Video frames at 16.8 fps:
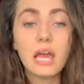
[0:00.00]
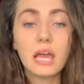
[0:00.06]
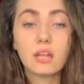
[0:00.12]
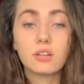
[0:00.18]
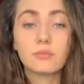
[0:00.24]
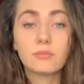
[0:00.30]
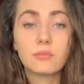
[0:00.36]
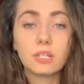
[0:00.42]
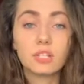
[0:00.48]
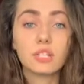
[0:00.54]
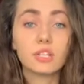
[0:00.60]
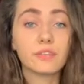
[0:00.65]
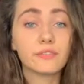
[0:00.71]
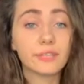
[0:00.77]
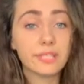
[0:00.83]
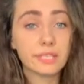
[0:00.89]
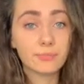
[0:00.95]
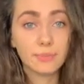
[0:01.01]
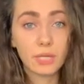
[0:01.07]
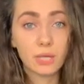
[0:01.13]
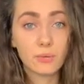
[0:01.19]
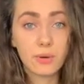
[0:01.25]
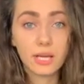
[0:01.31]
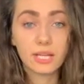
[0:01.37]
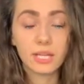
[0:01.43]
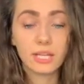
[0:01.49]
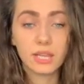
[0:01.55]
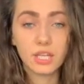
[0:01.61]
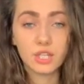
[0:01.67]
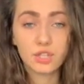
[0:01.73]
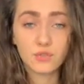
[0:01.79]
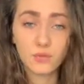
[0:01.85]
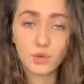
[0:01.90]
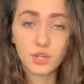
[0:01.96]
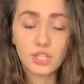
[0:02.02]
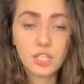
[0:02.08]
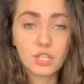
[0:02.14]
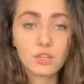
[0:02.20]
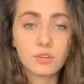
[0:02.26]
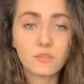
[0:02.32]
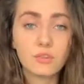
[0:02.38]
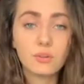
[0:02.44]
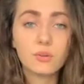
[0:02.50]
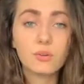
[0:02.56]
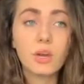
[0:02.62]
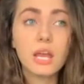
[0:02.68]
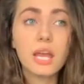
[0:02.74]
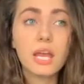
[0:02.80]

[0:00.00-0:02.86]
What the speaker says: no matter if it's big one and there's 14 of you,